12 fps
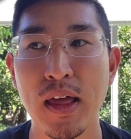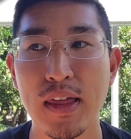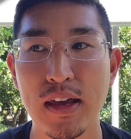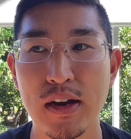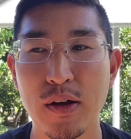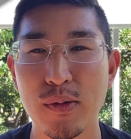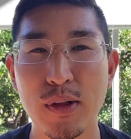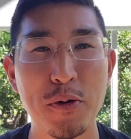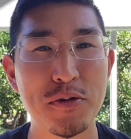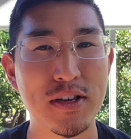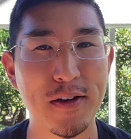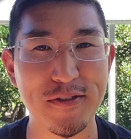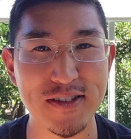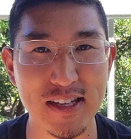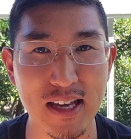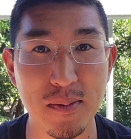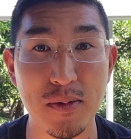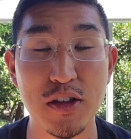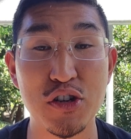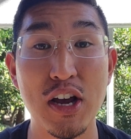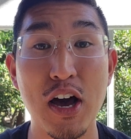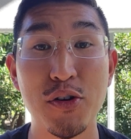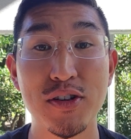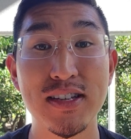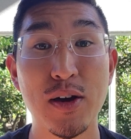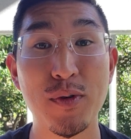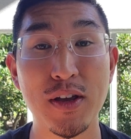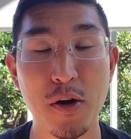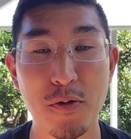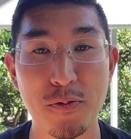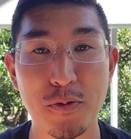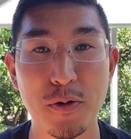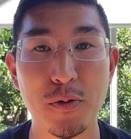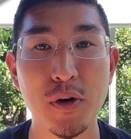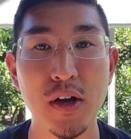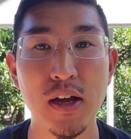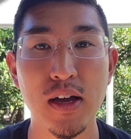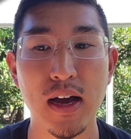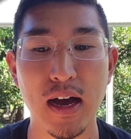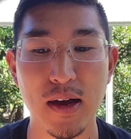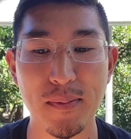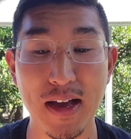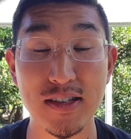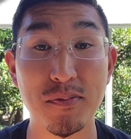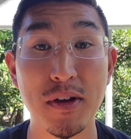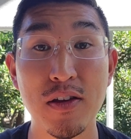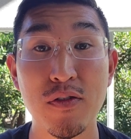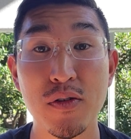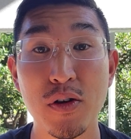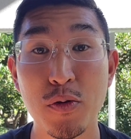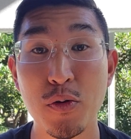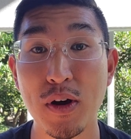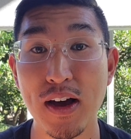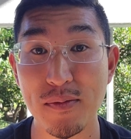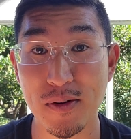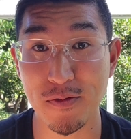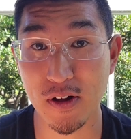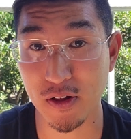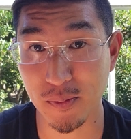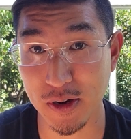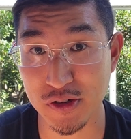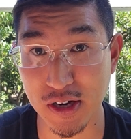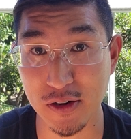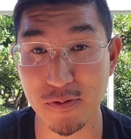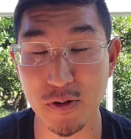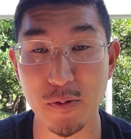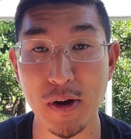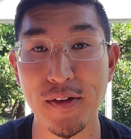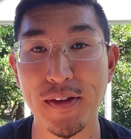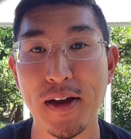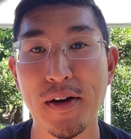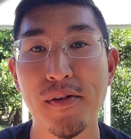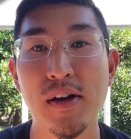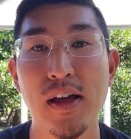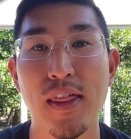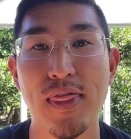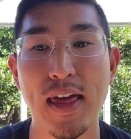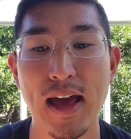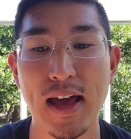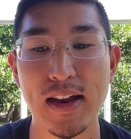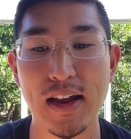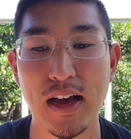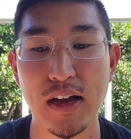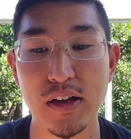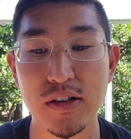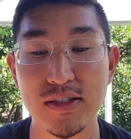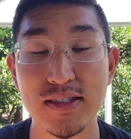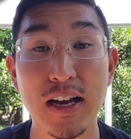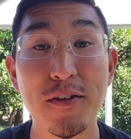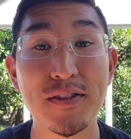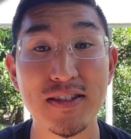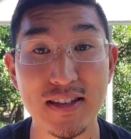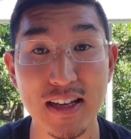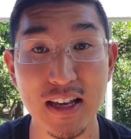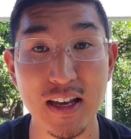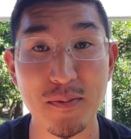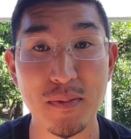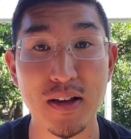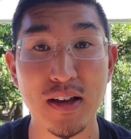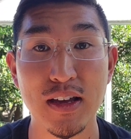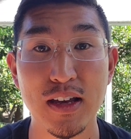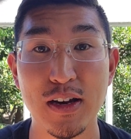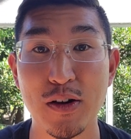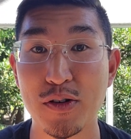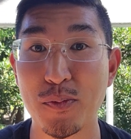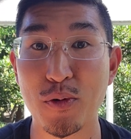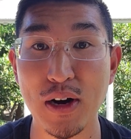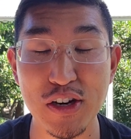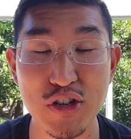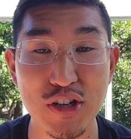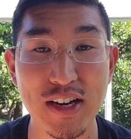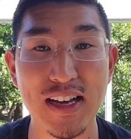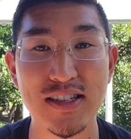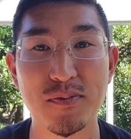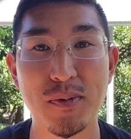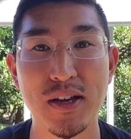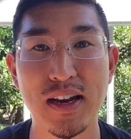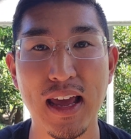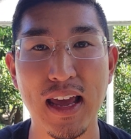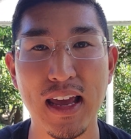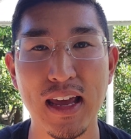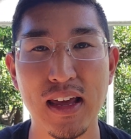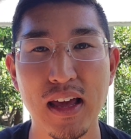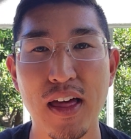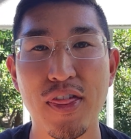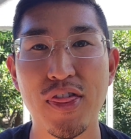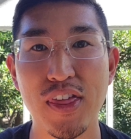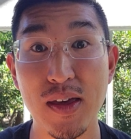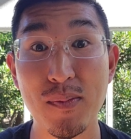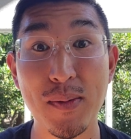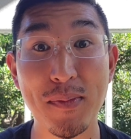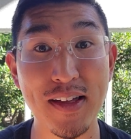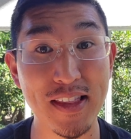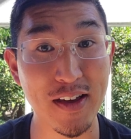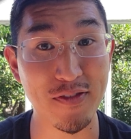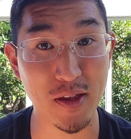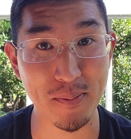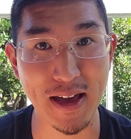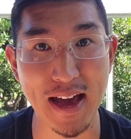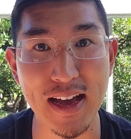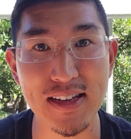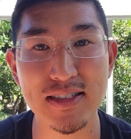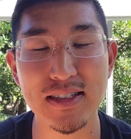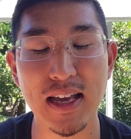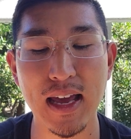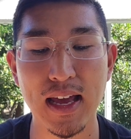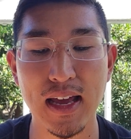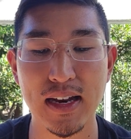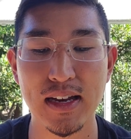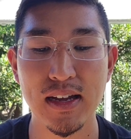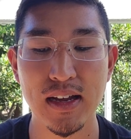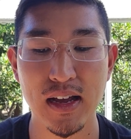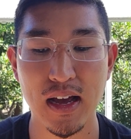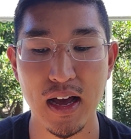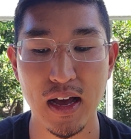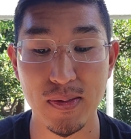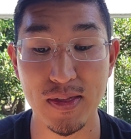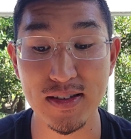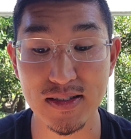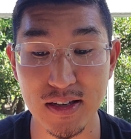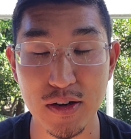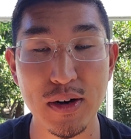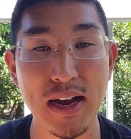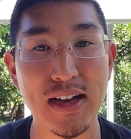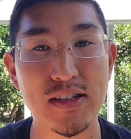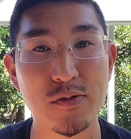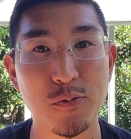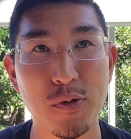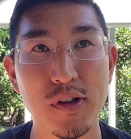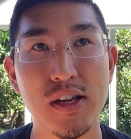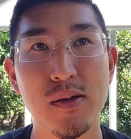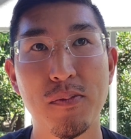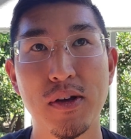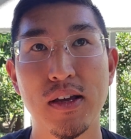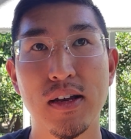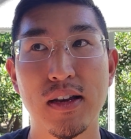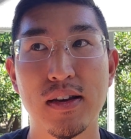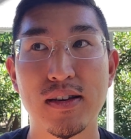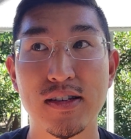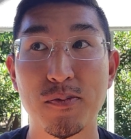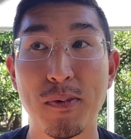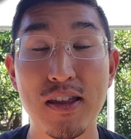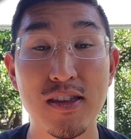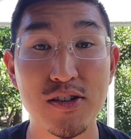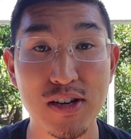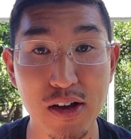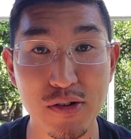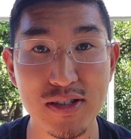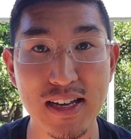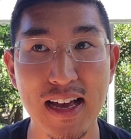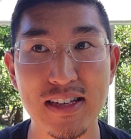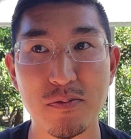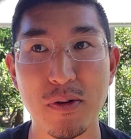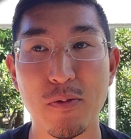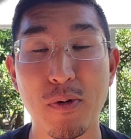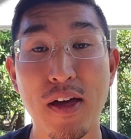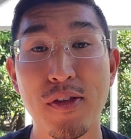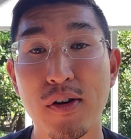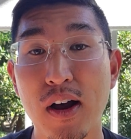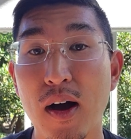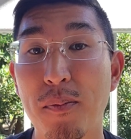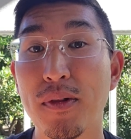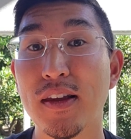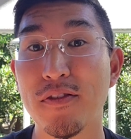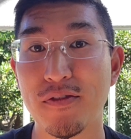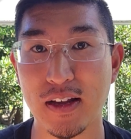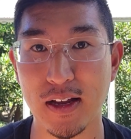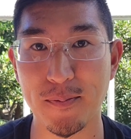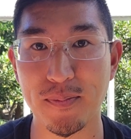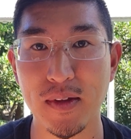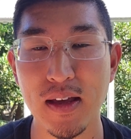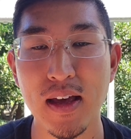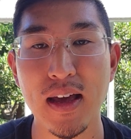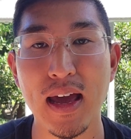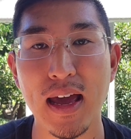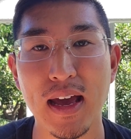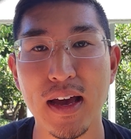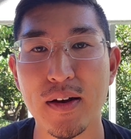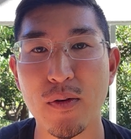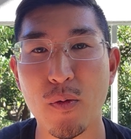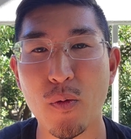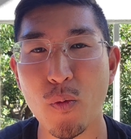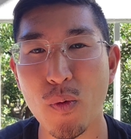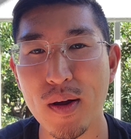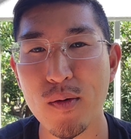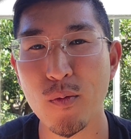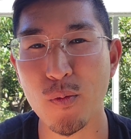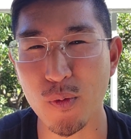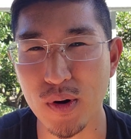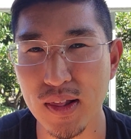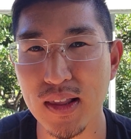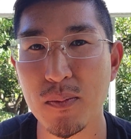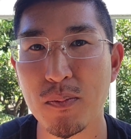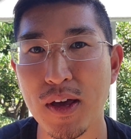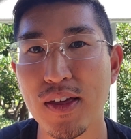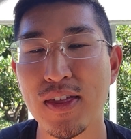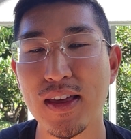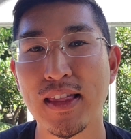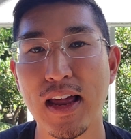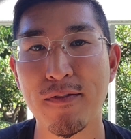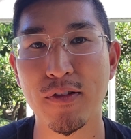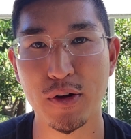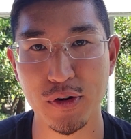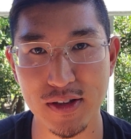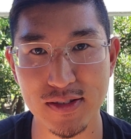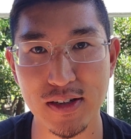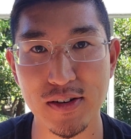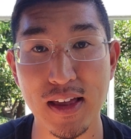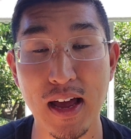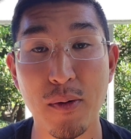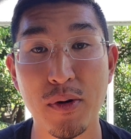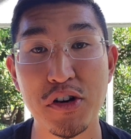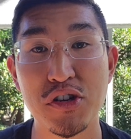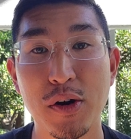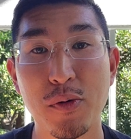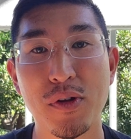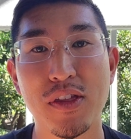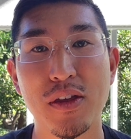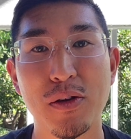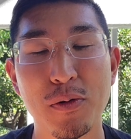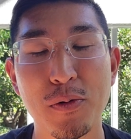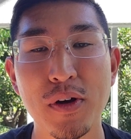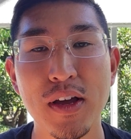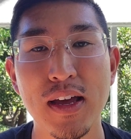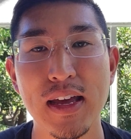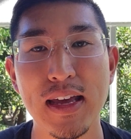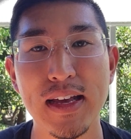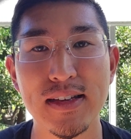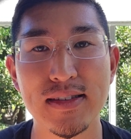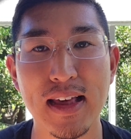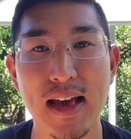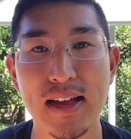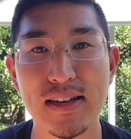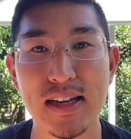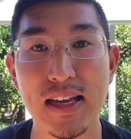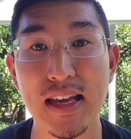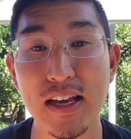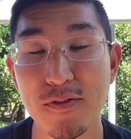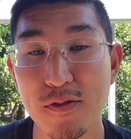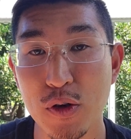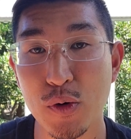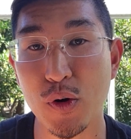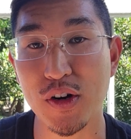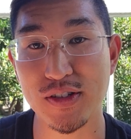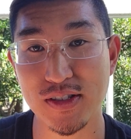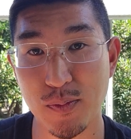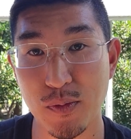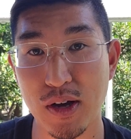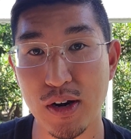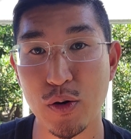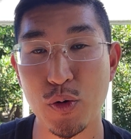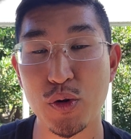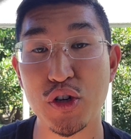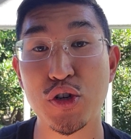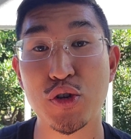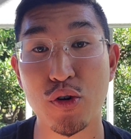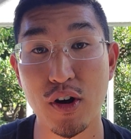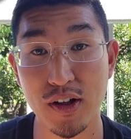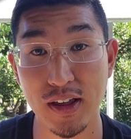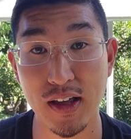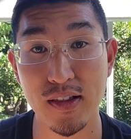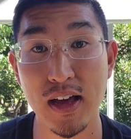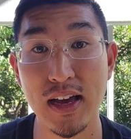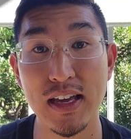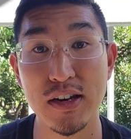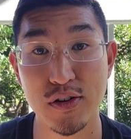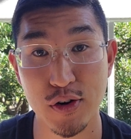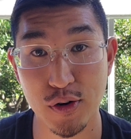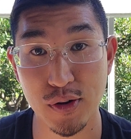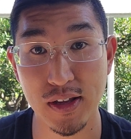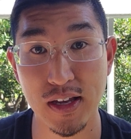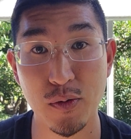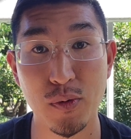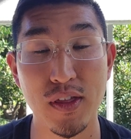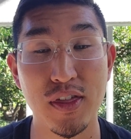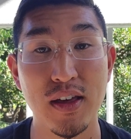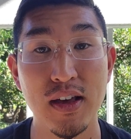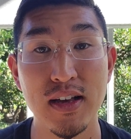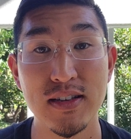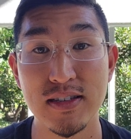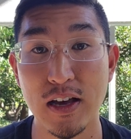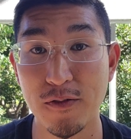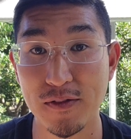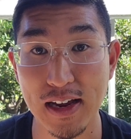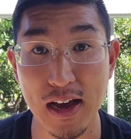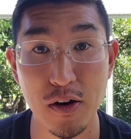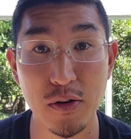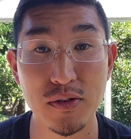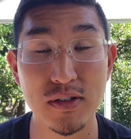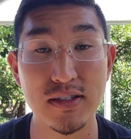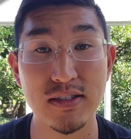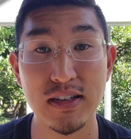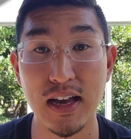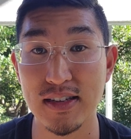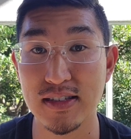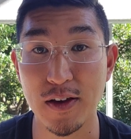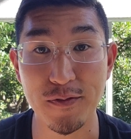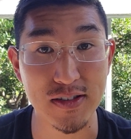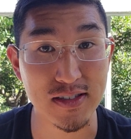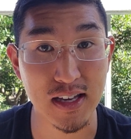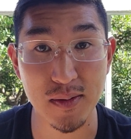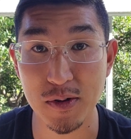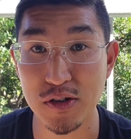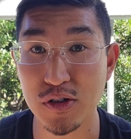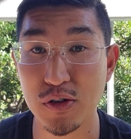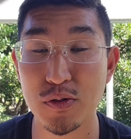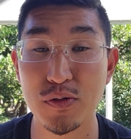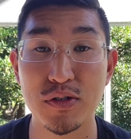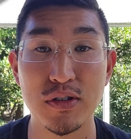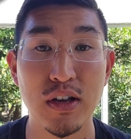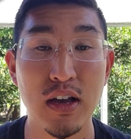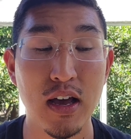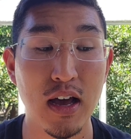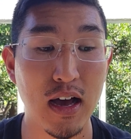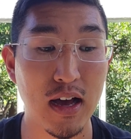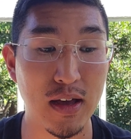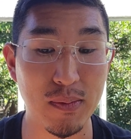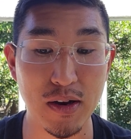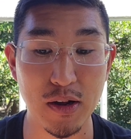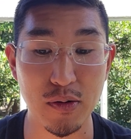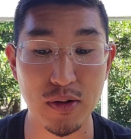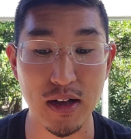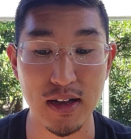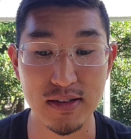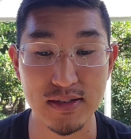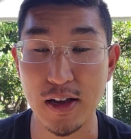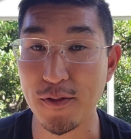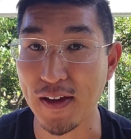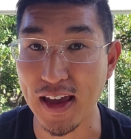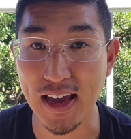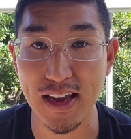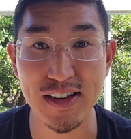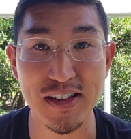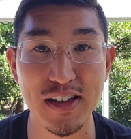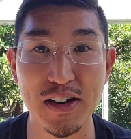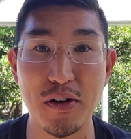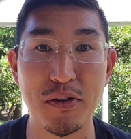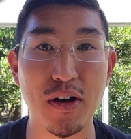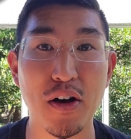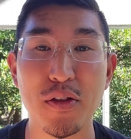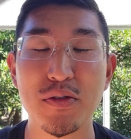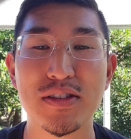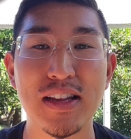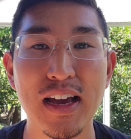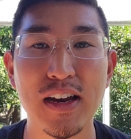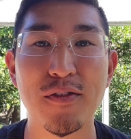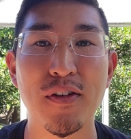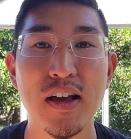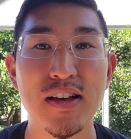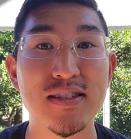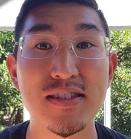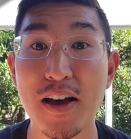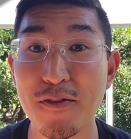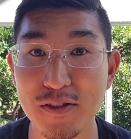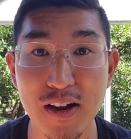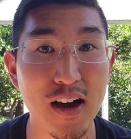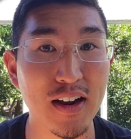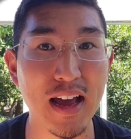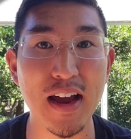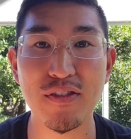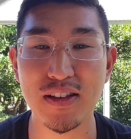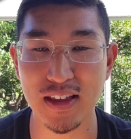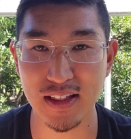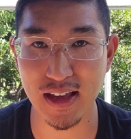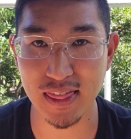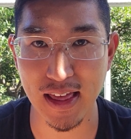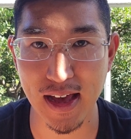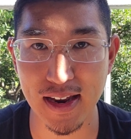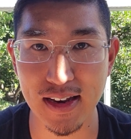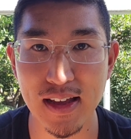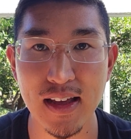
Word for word: you know low self-esteem, the challenges that we go through. Um, as many of you know who have been following my channel for a while now, that uh, self-esteem, you know, depression has been a, a theme in my life in the past, and uh, this year has really been, despite the challenges, has been rather uplifting. And one really big thing that I've learned this year that I want to with you is that if you are someone who is struggling a lot internally with self-doubt, uh, self-esteem issues, uh, you know, uh, self-hate, you know, all those negative self-talk, everything like that,